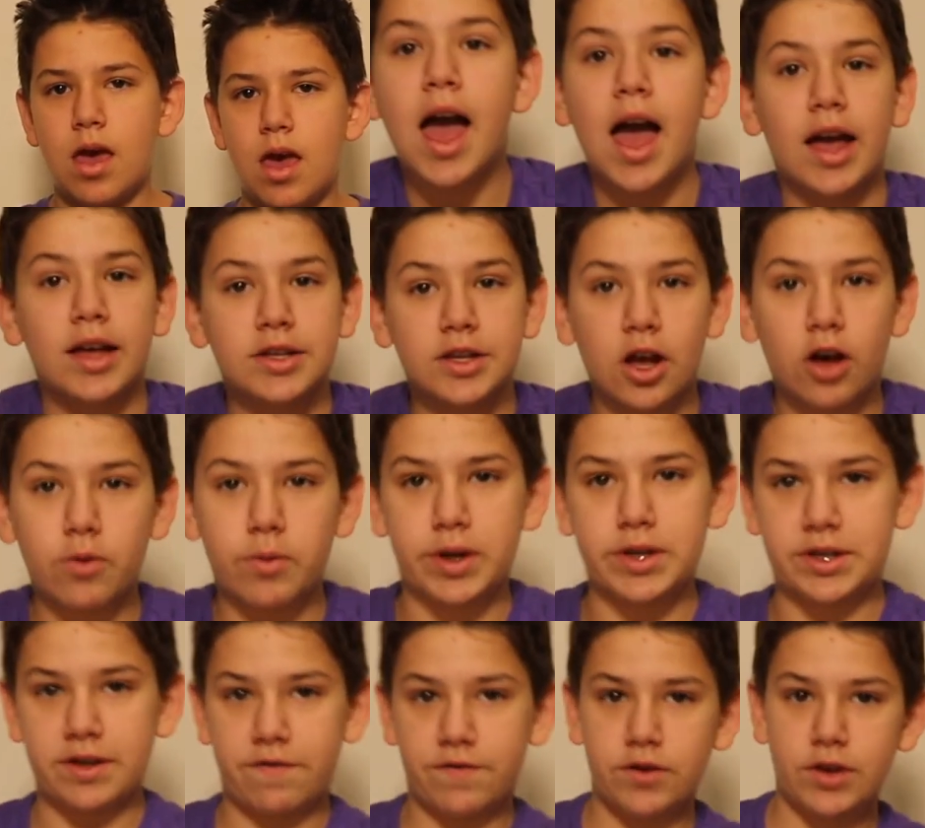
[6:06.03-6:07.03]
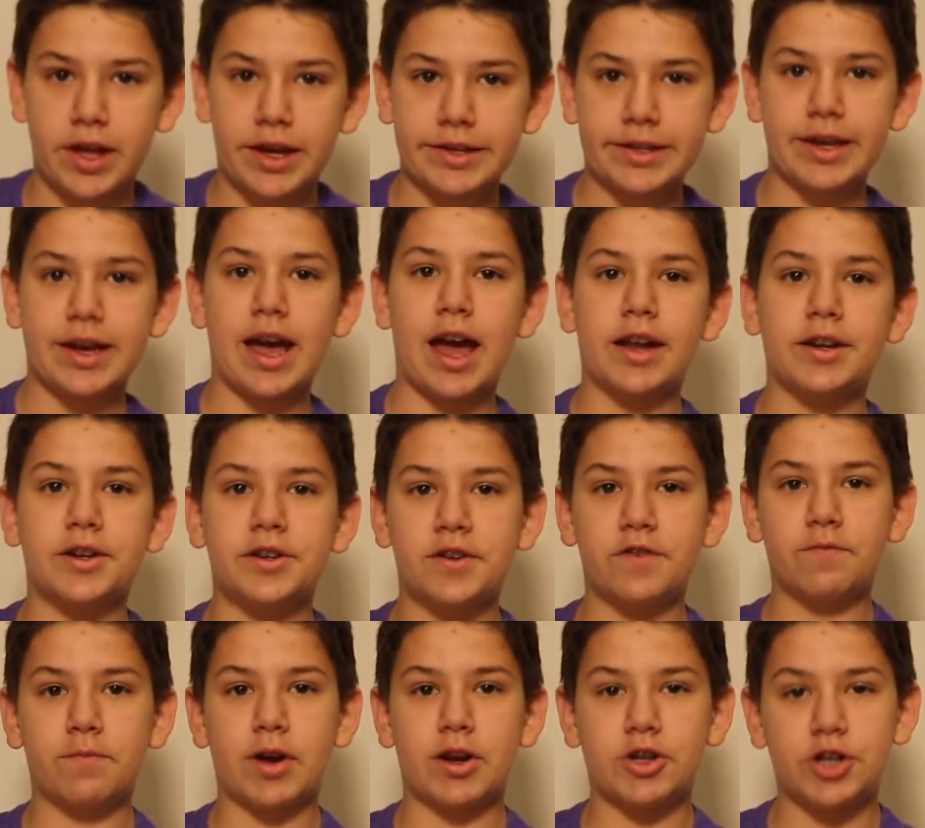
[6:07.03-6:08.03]
As always, if you like the content
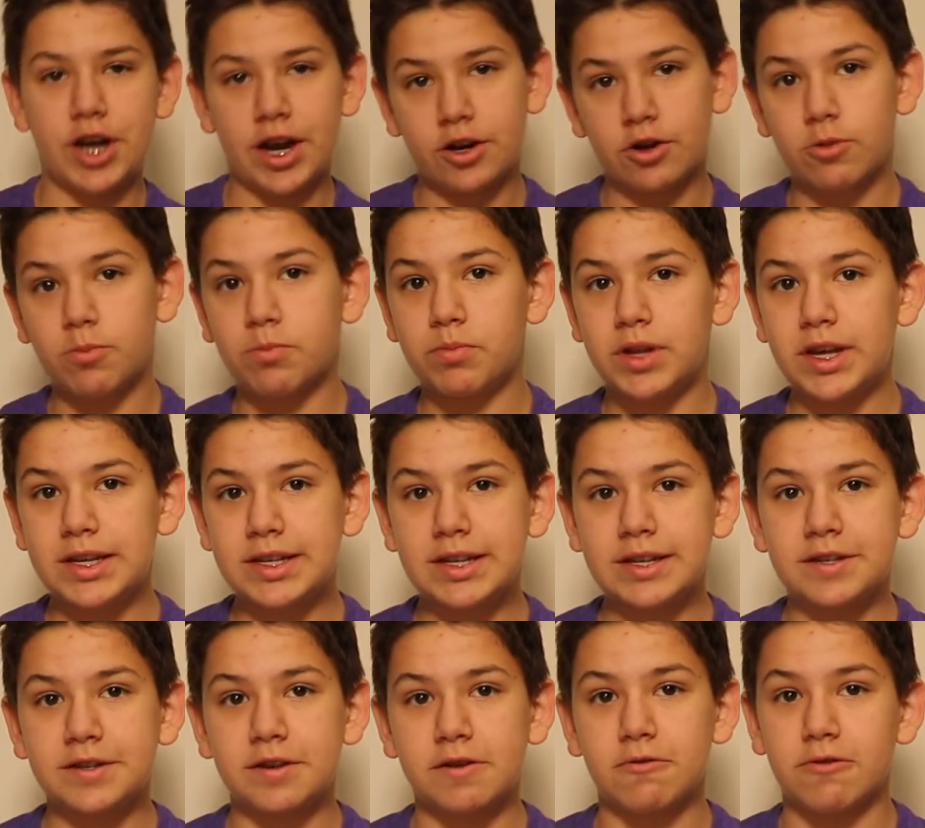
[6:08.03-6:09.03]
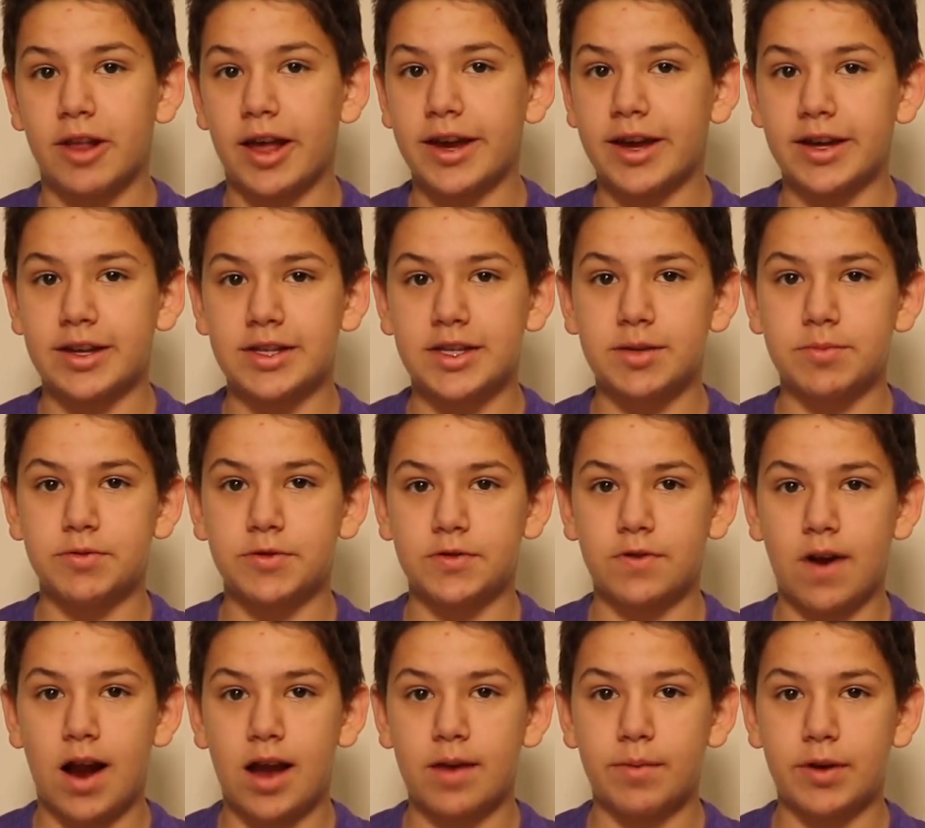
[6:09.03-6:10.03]
of my channel, please consider liking and
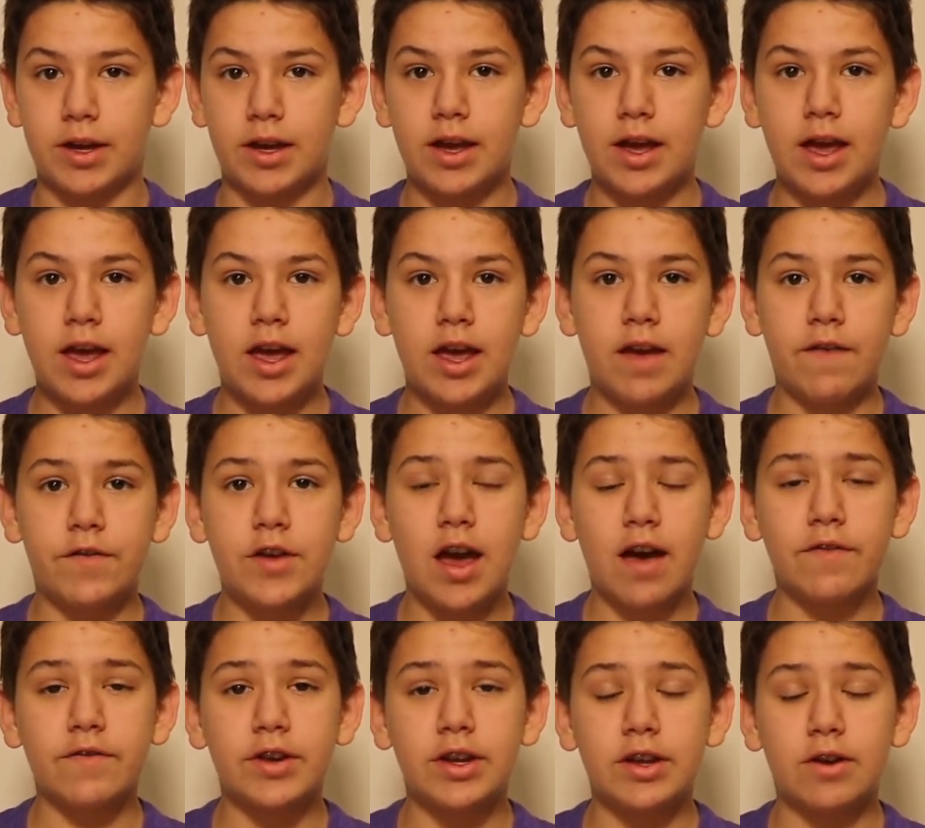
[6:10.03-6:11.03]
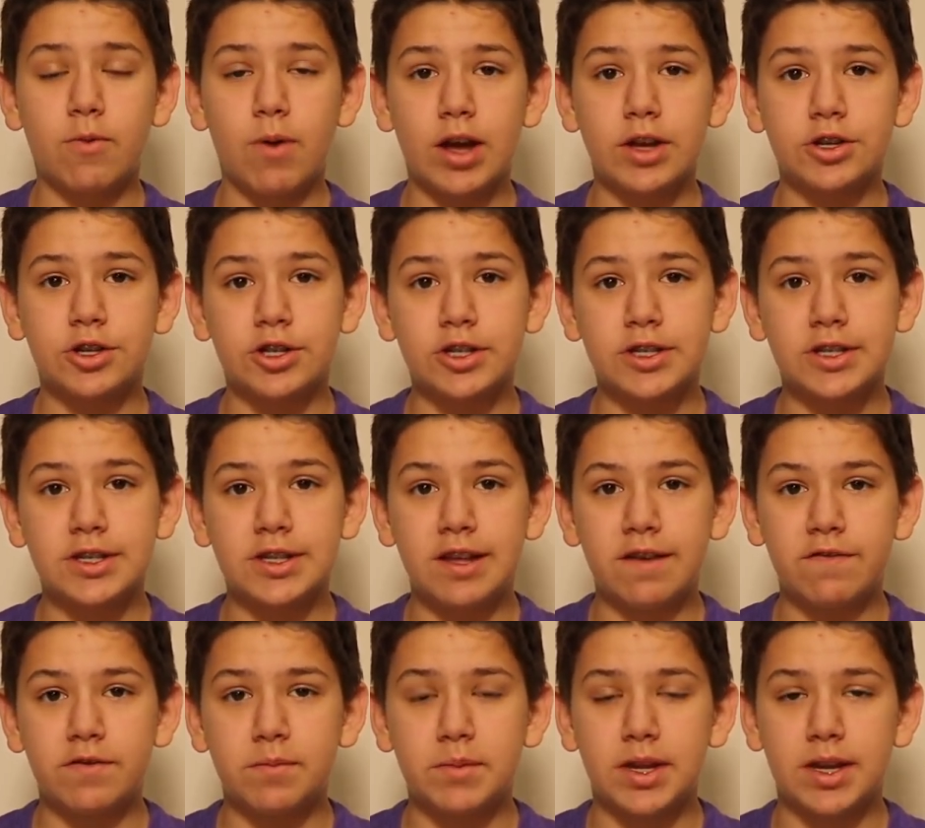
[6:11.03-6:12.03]
subscribing. If you have any questions,
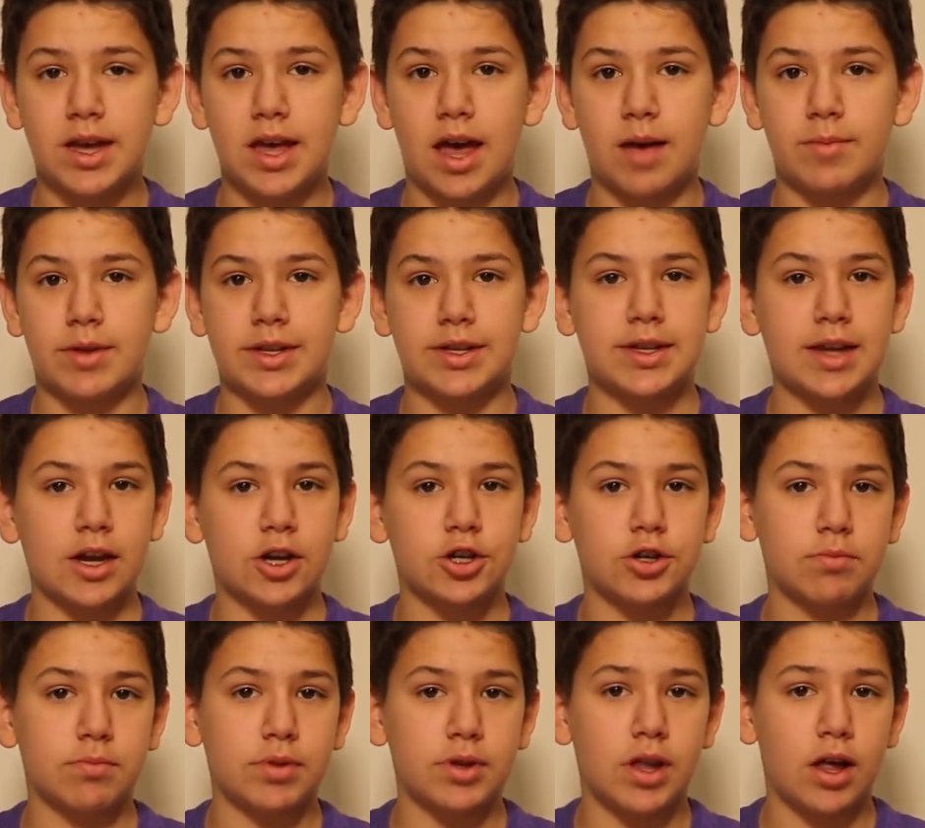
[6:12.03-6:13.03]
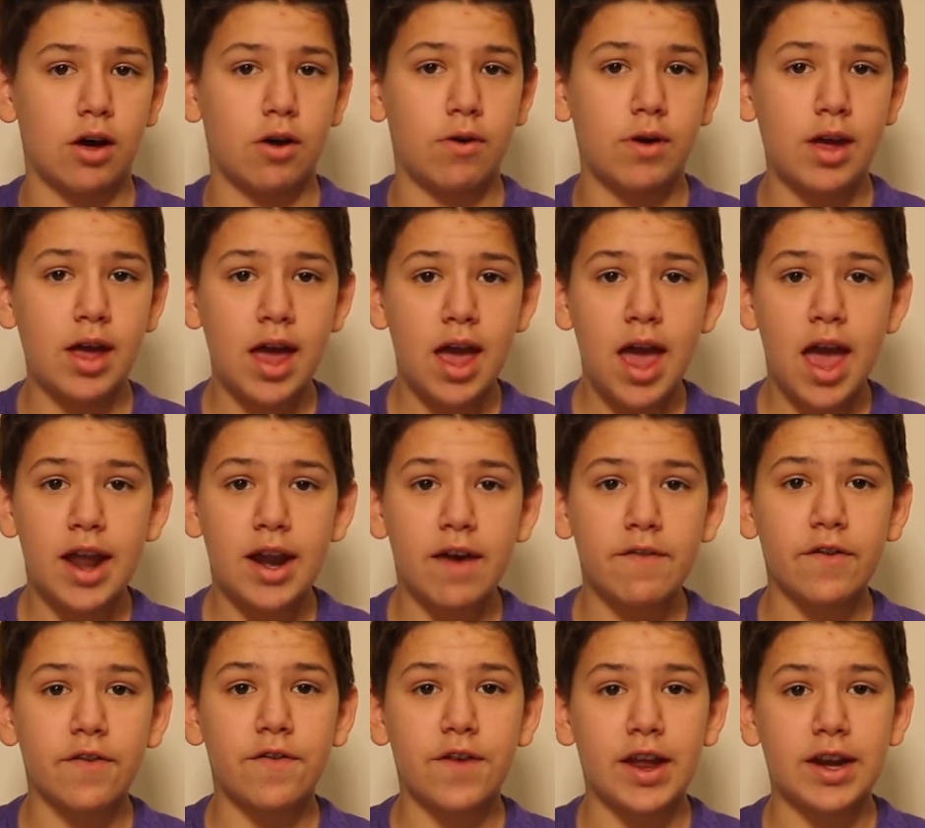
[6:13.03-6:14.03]
leave them in the comments section below. And
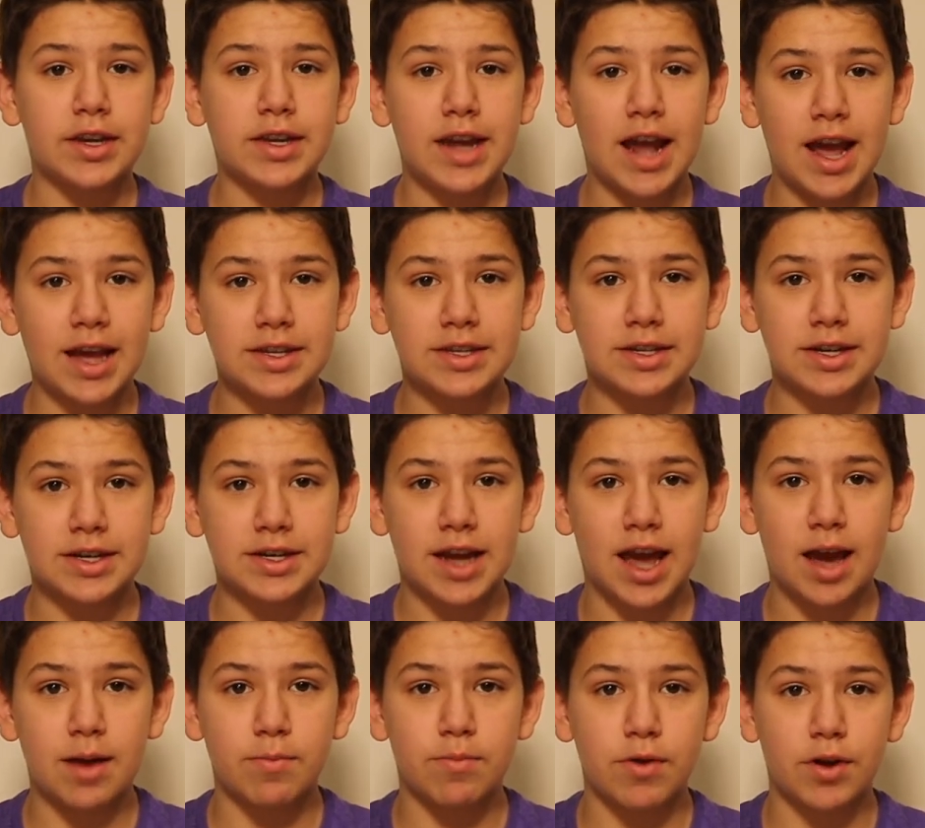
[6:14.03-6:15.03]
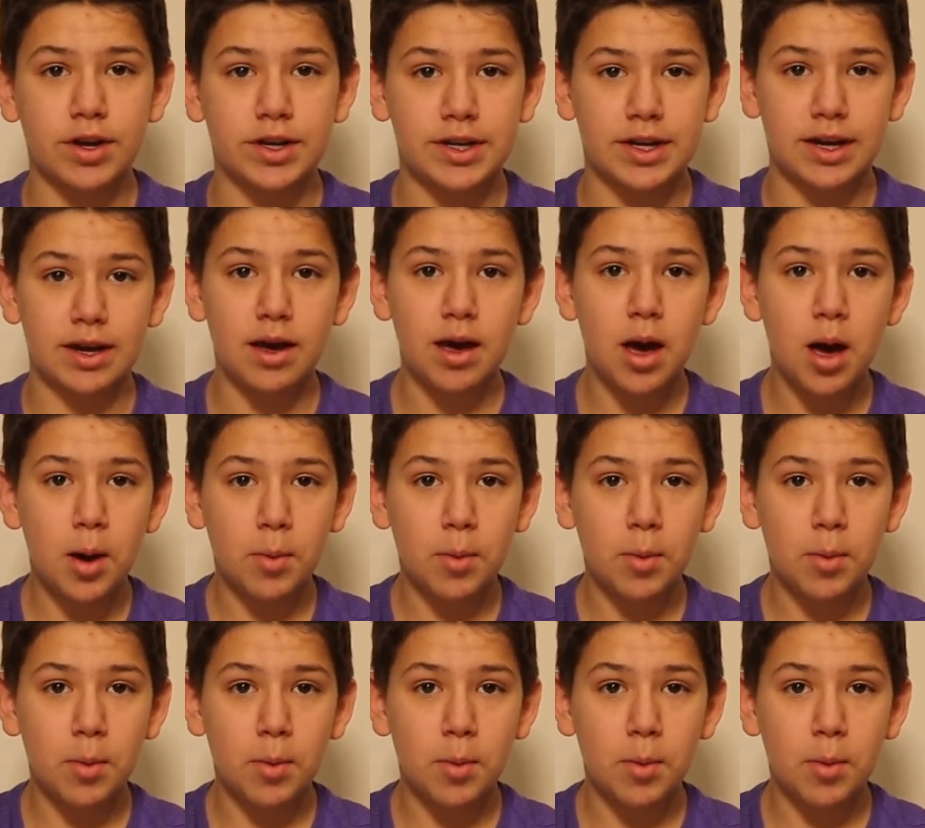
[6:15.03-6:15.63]
have a fantastic time printing.